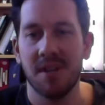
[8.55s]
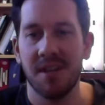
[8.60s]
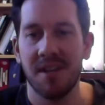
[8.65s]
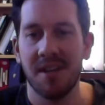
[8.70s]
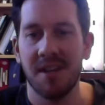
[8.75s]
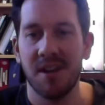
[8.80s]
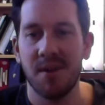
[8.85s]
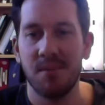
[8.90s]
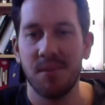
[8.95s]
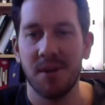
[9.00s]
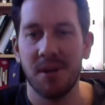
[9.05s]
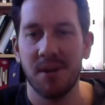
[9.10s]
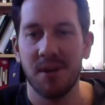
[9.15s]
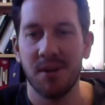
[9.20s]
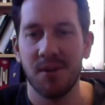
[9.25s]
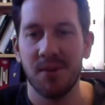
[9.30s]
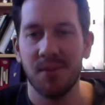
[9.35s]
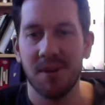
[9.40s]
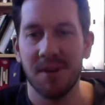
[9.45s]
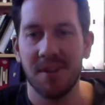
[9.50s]
and I'm
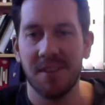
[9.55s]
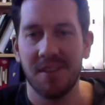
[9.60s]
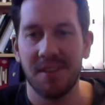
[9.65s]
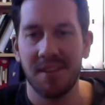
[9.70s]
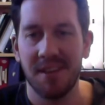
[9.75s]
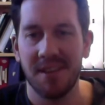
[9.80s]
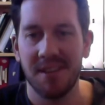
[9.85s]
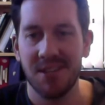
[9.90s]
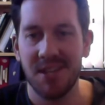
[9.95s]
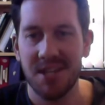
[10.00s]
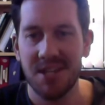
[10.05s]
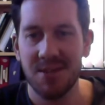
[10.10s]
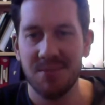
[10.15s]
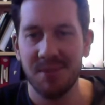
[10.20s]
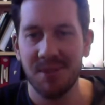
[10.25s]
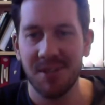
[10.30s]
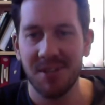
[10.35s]
here with Jesse